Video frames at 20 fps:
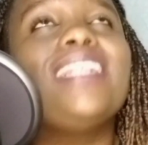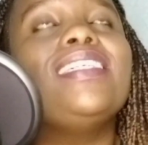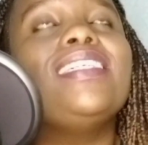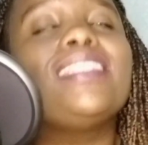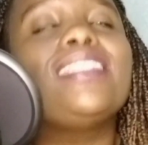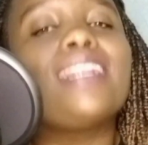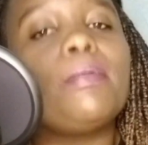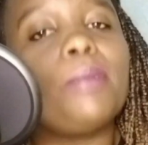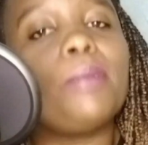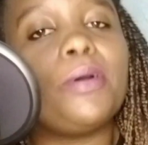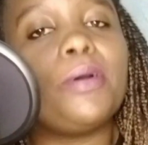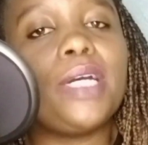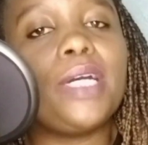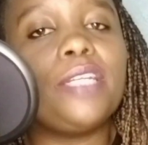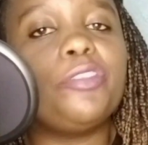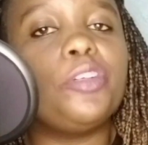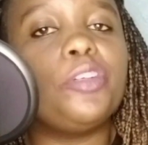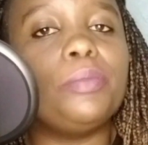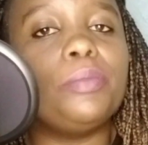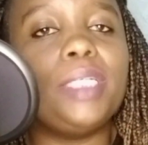number one
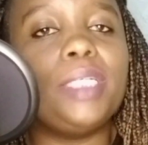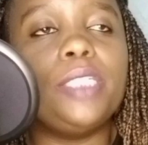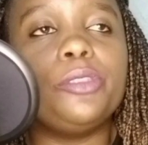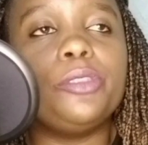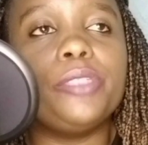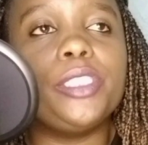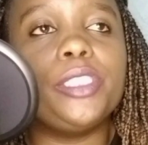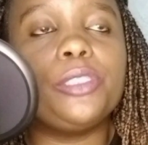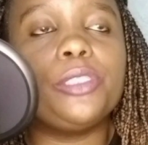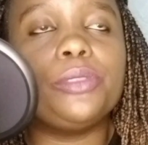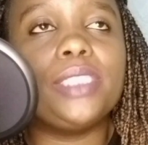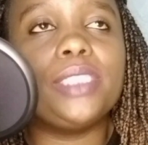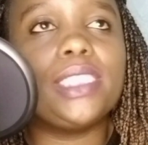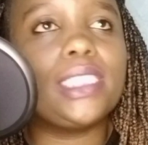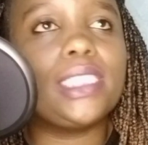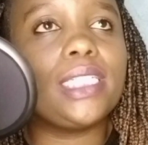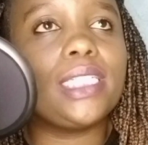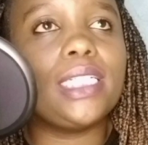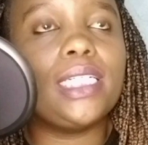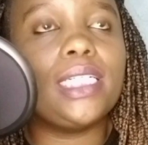for me in
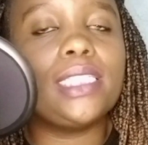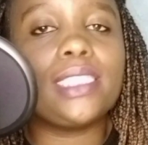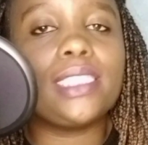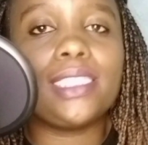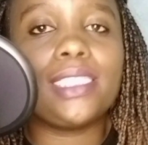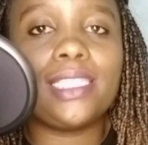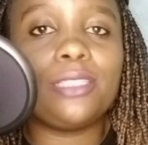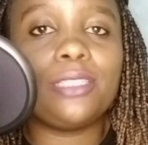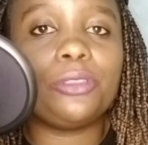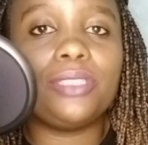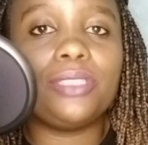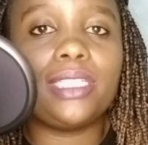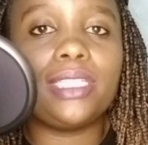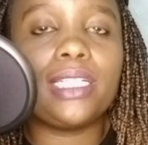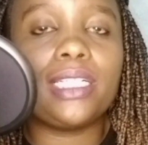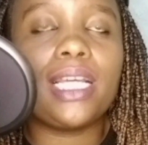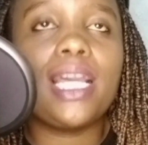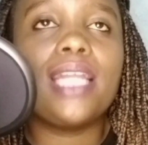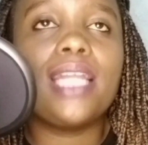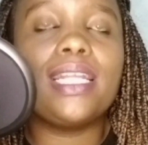2023. As I turn 20,
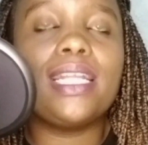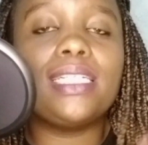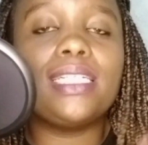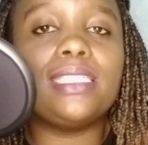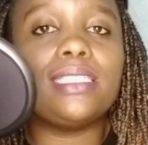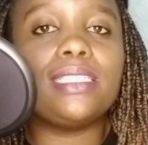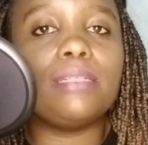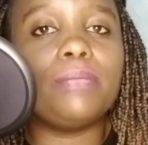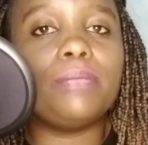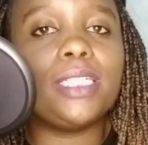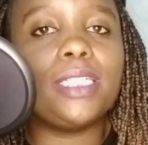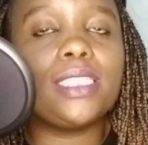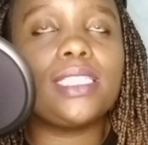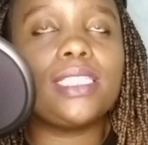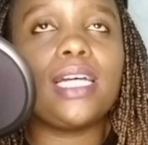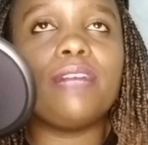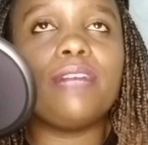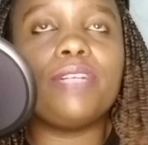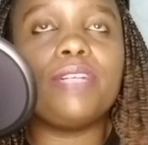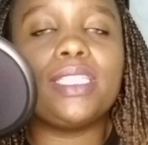that is the best.
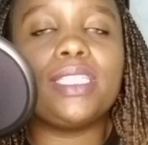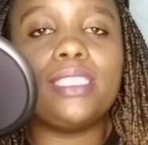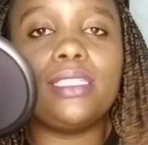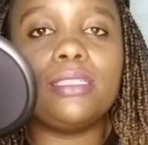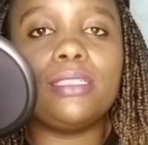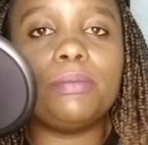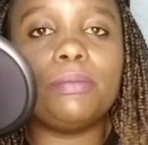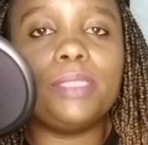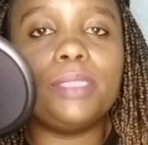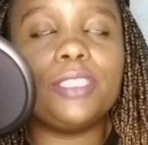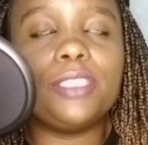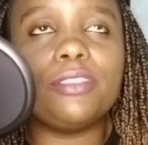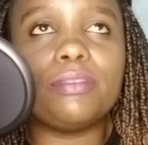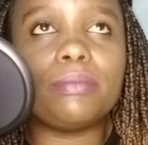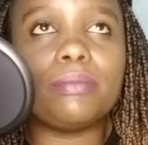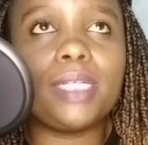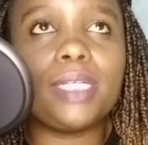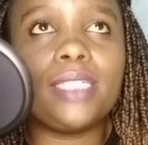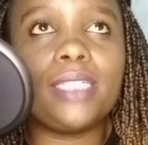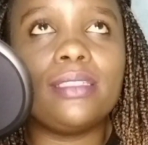I've attained peace of
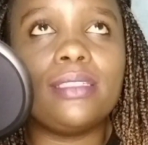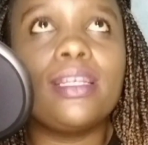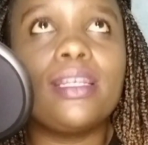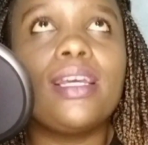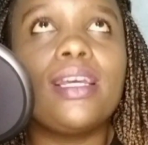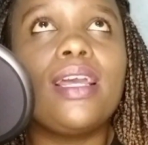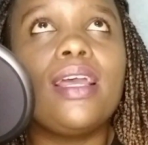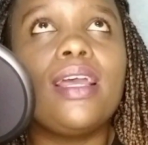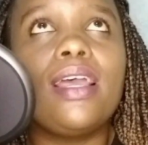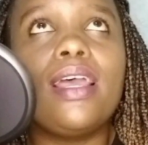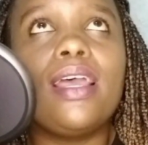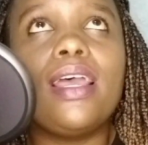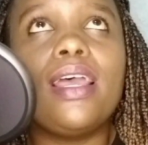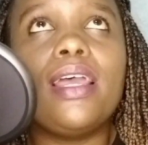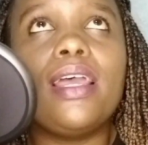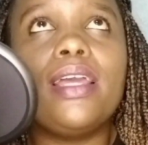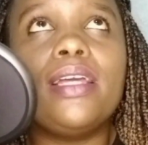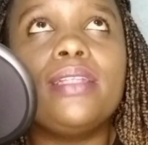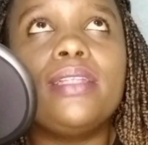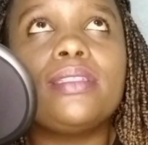mind.
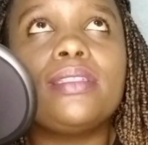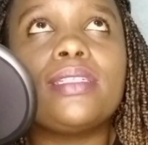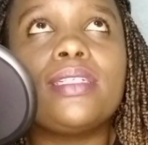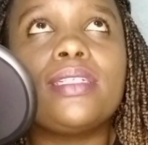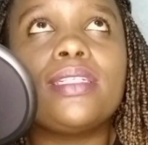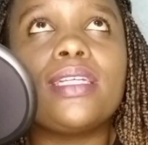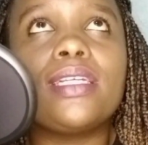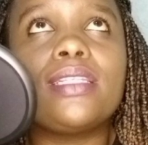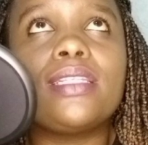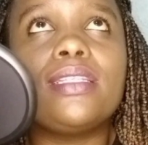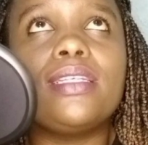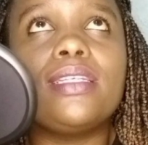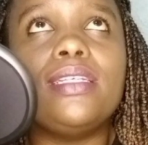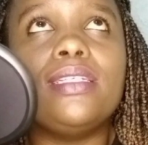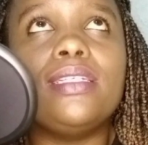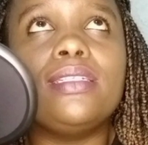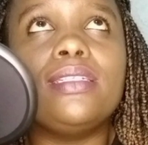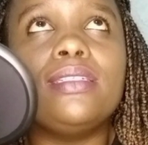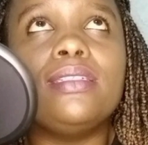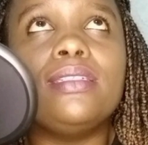And another
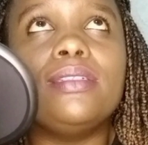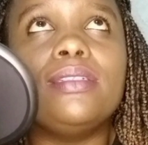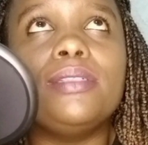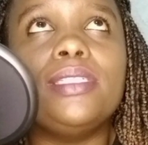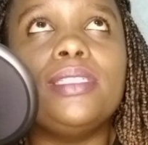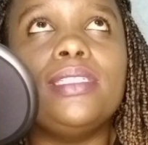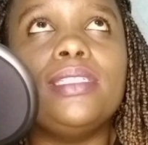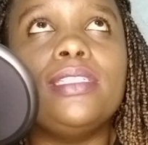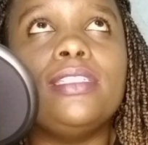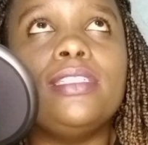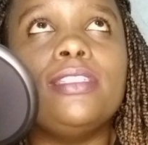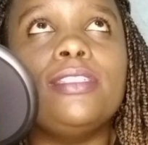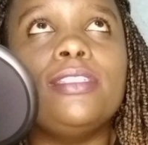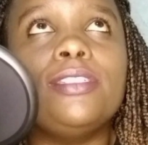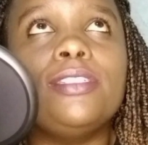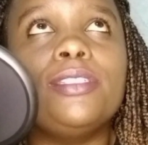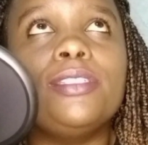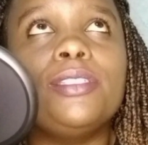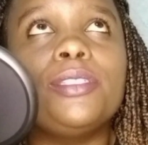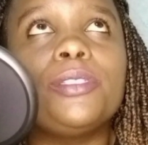thing
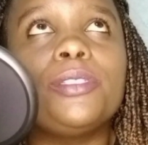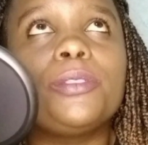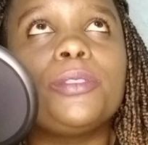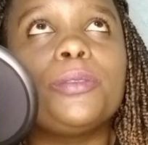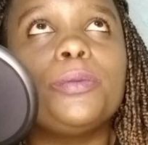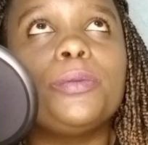is